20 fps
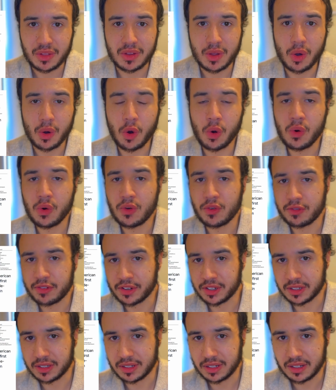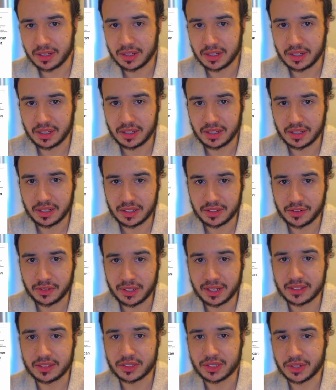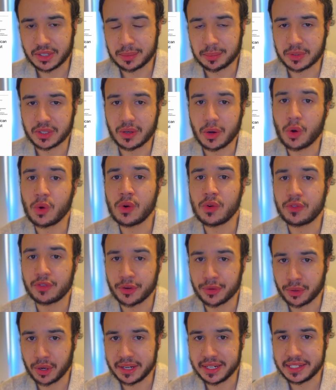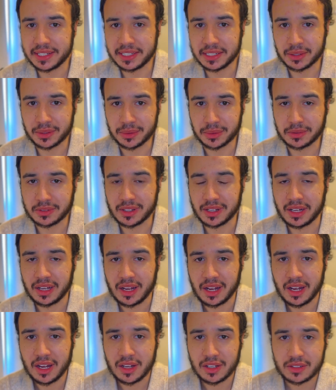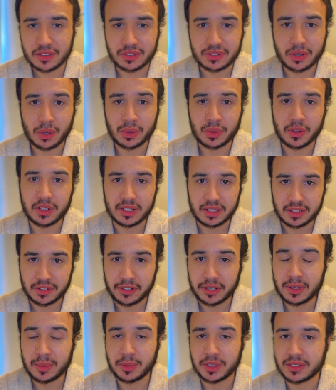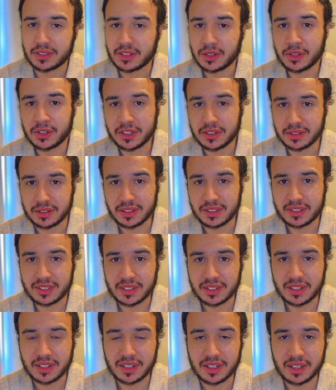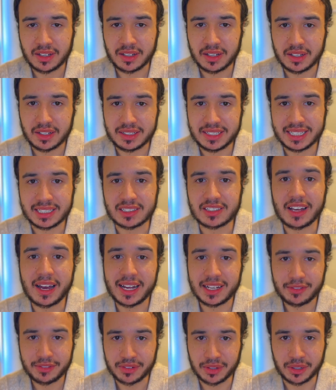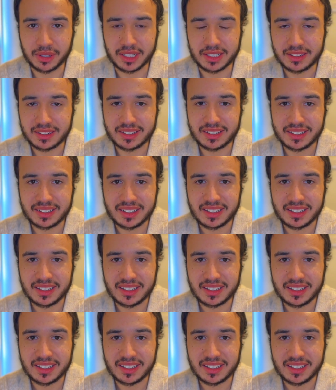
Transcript: over transcripts, over radios, so the Germans couldn't decipher it,